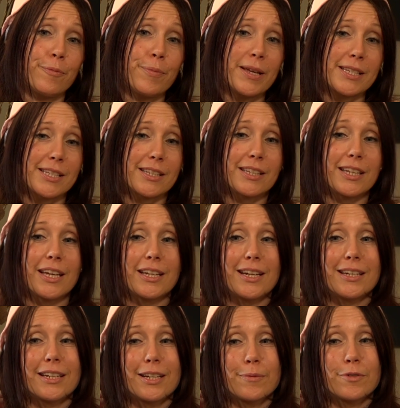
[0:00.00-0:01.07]
basically, and I
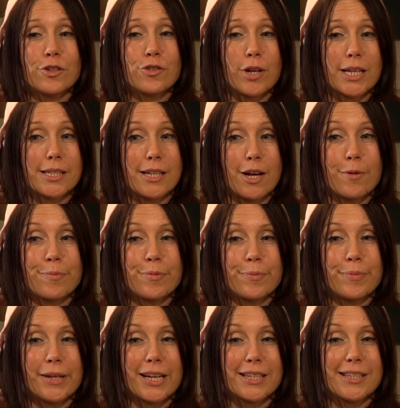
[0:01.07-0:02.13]
need him to dress up
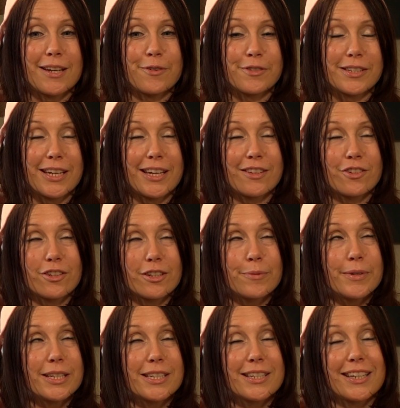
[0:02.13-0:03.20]
because I was like, they're gonna
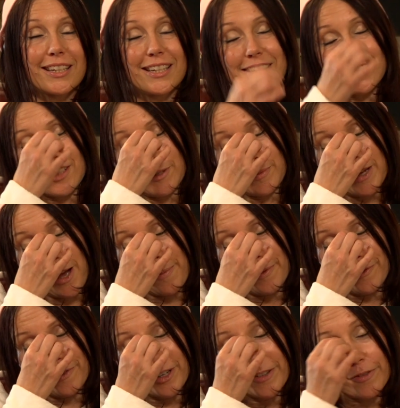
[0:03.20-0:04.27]
be like, he's gonna be up
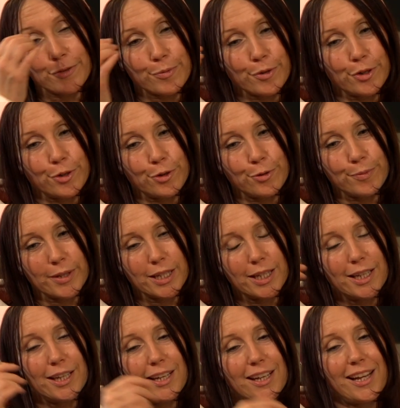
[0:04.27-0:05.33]
in front of a room,
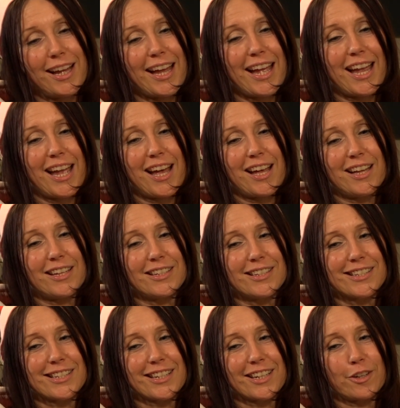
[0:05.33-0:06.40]

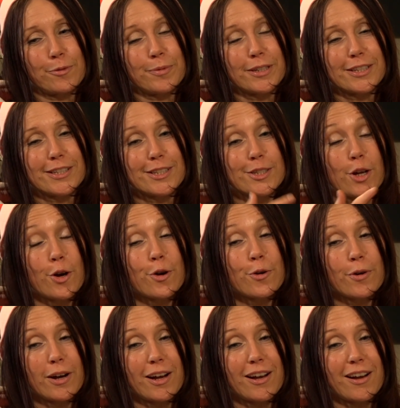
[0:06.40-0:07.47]
and he'll be
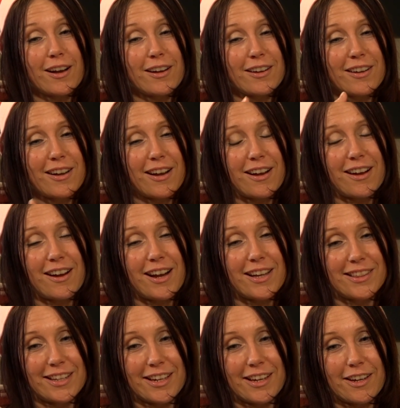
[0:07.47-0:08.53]
so, I
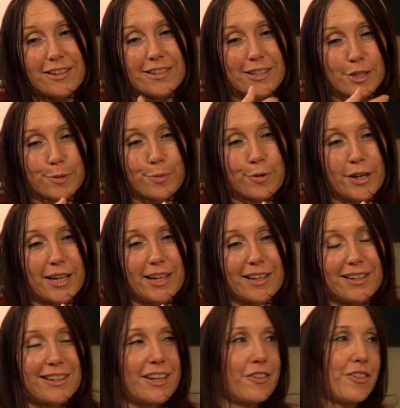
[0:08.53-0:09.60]
think,
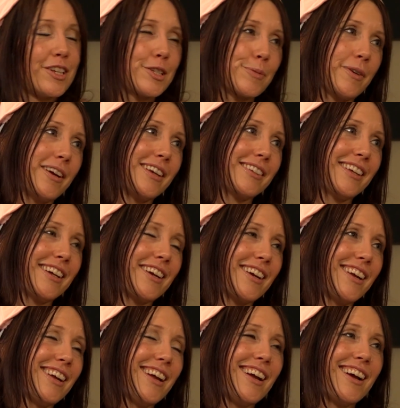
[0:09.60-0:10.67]
disappointed if he's wearing like,
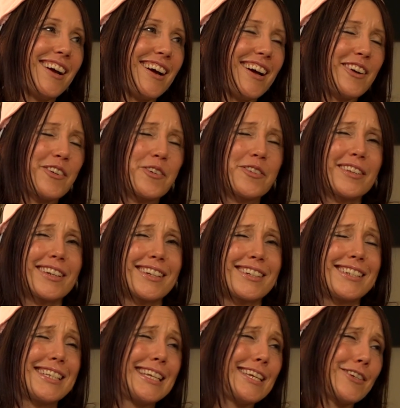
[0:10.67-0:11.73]
I don't know, like a
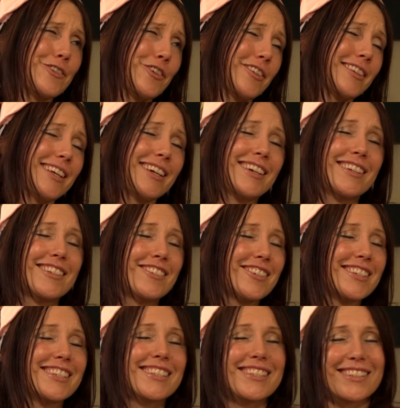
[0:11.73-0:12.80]
t-shirt, like
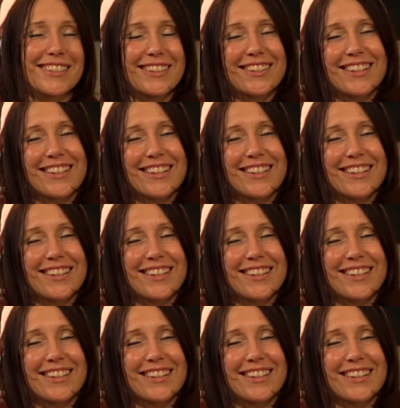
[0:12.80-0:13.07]
just.